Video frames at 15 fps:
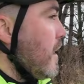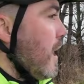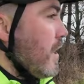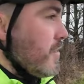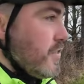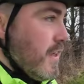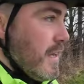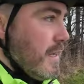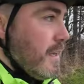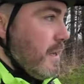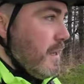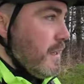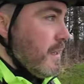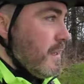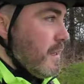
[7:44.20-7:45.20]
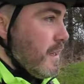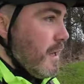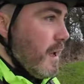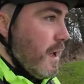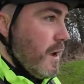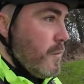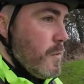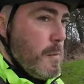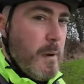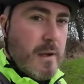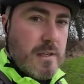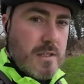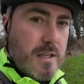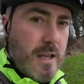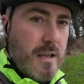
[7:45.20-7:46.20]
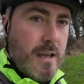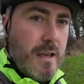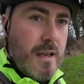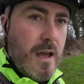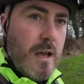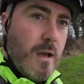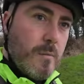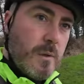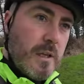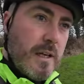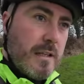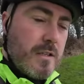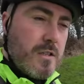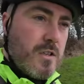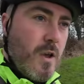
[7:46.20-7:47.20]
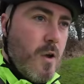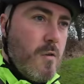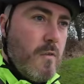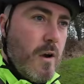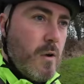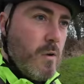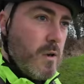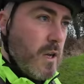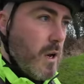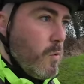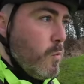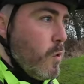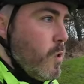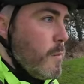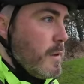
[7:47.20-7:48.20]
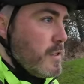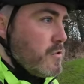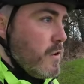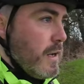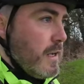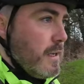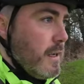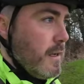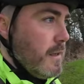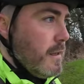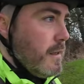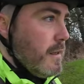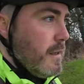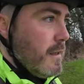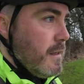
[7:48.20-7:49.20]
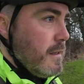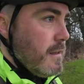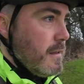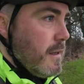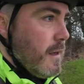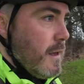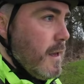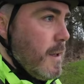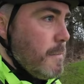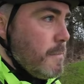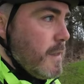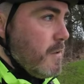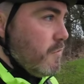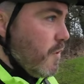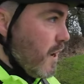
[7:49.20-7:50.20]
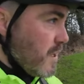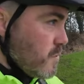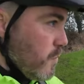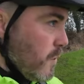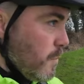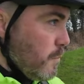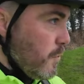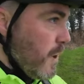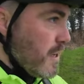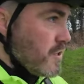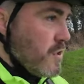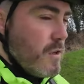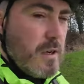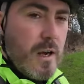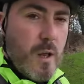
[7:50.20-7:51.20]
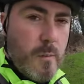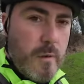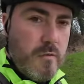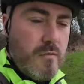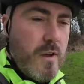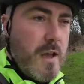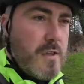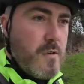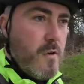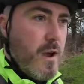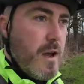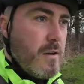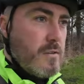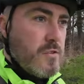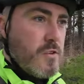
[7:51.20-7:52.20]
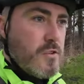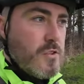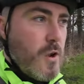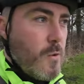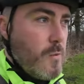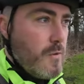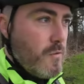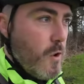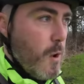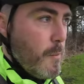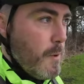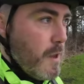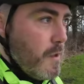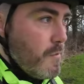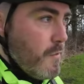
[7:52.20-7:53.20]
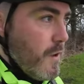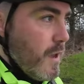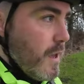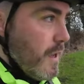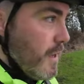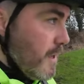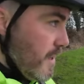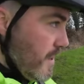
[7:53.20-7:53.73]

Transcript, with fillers: I think we might stay here. I'm going to get the stove out, get a warming drink. Um, in fact, we'll press on a little bit further around just so we've got a bit of uh,